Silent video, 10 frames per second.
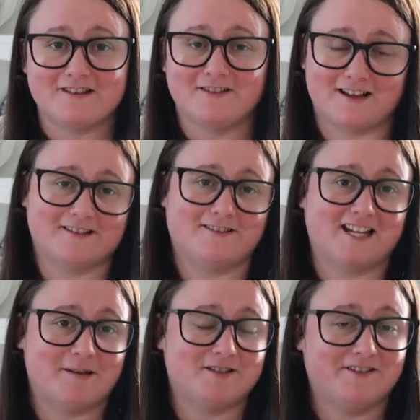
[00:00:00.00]
I do lots of
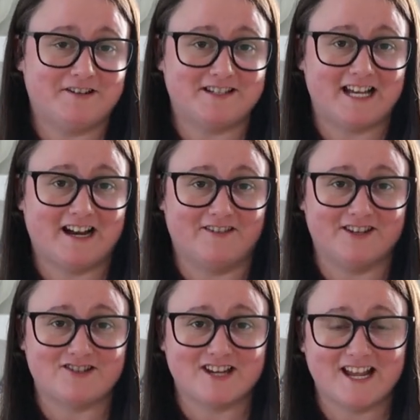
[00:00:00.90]
those types of videos here on
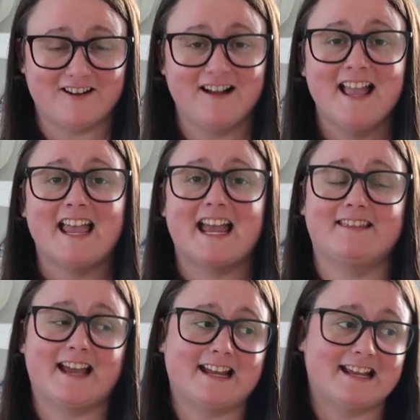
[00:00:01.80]
this channel.
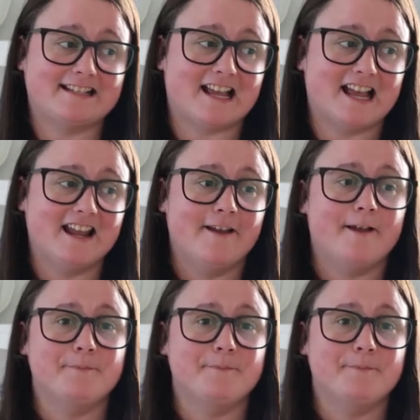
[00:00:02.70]
And like I said,